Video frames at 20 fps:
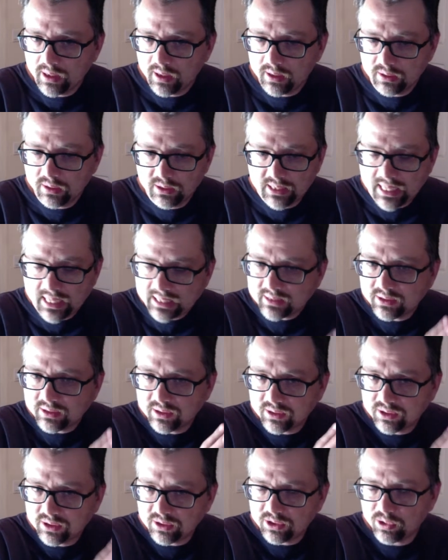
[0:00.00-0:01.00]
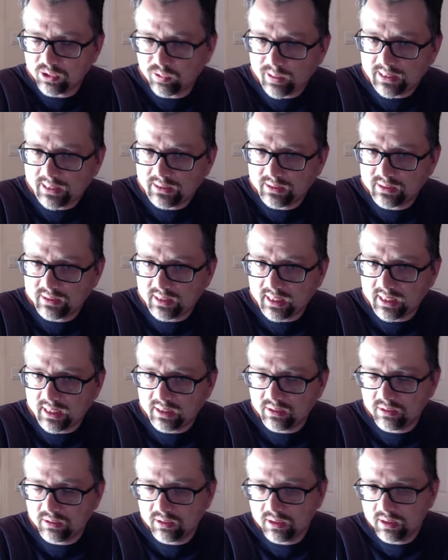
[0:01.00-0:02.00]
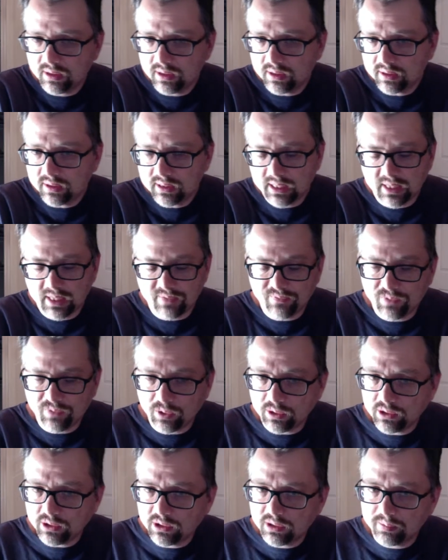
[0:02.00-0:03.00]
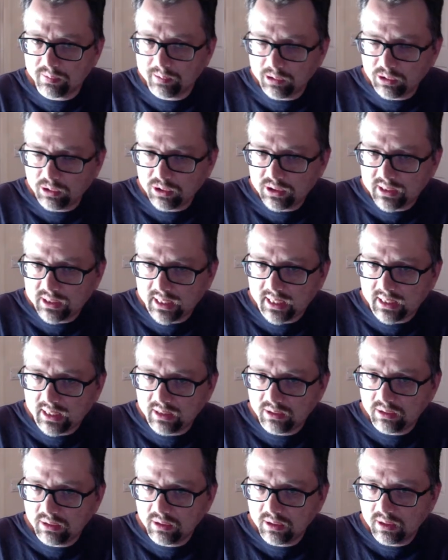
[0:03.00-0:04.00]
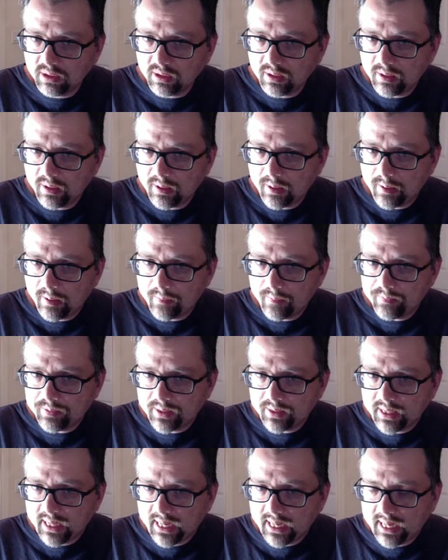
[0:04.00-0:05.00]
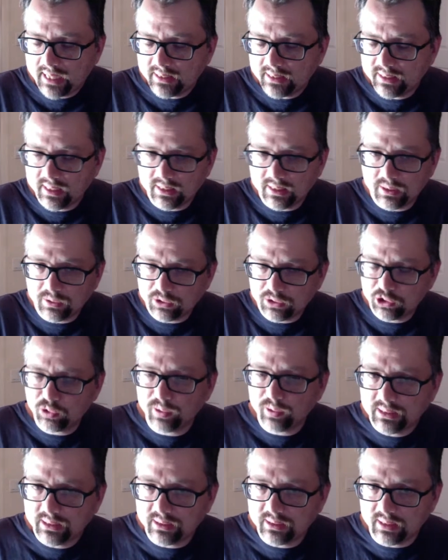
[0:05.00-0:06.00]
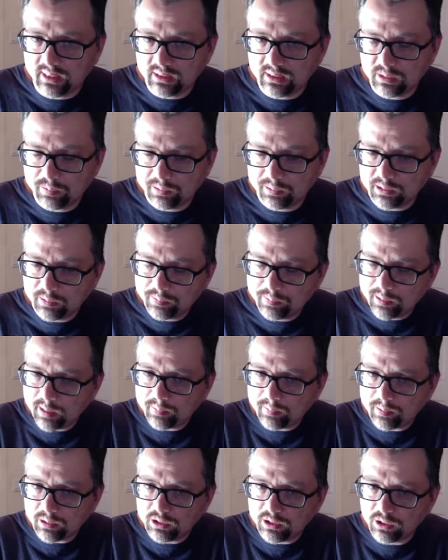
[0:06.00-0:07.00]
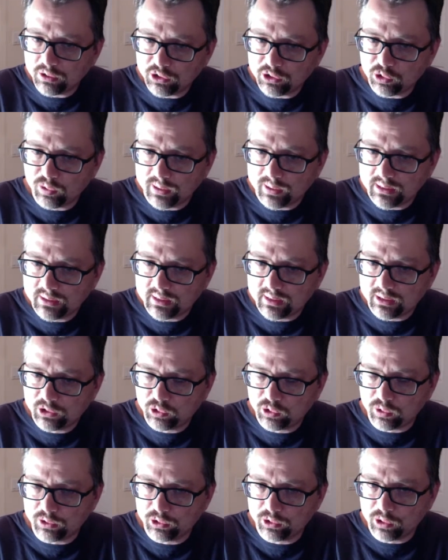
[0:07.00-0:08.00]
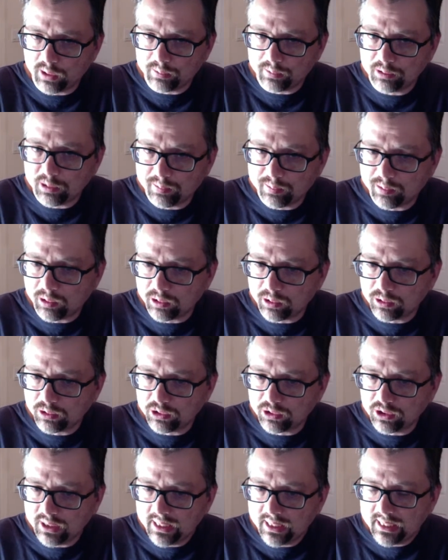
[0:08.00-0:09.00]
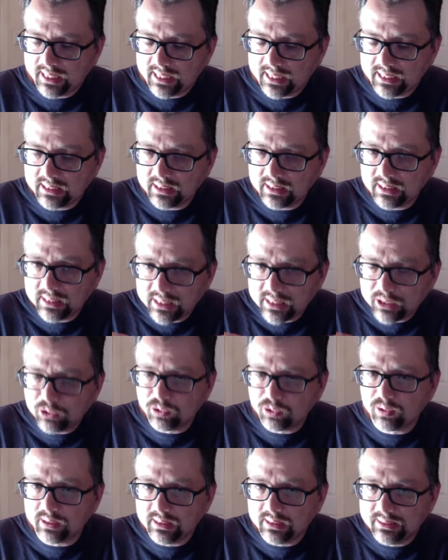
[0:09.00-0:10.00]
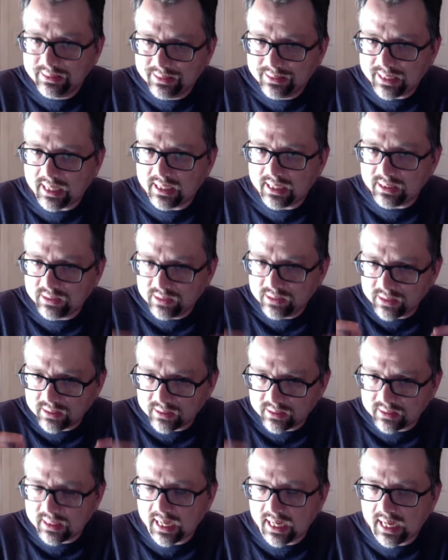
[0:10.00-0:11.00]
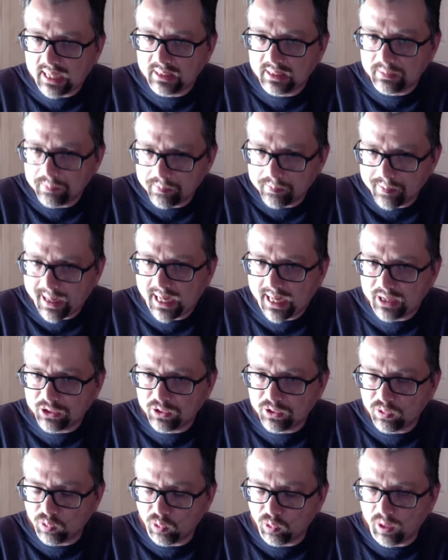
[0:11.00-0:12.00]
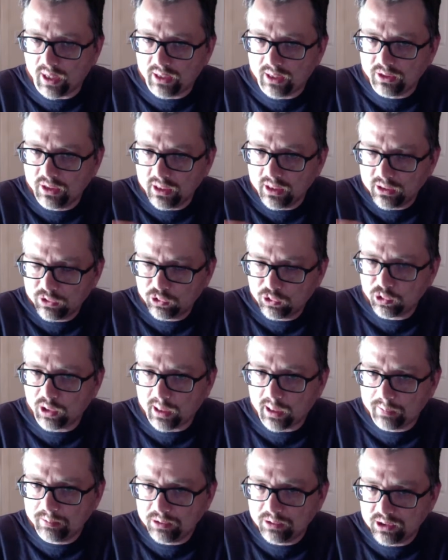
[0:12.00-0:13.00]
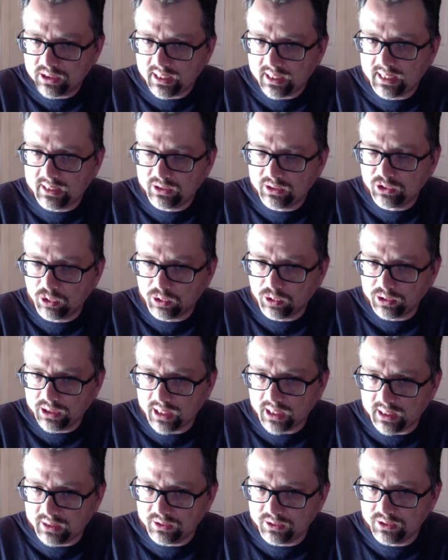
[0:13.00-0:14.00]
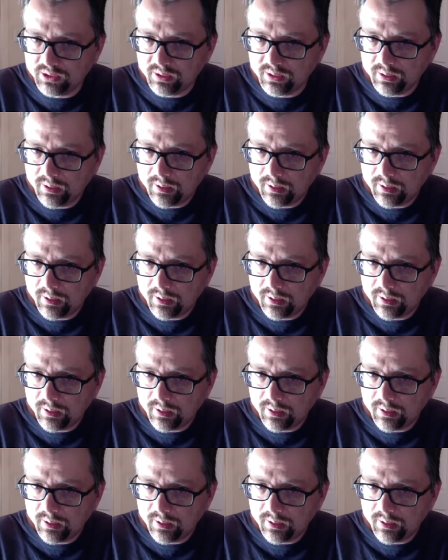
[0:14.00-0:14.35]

Texas is a red state, California is a blue state, and then there's swing states. But the people in those swing states who are Trump supporters, it literally does not matter what Trump says or does.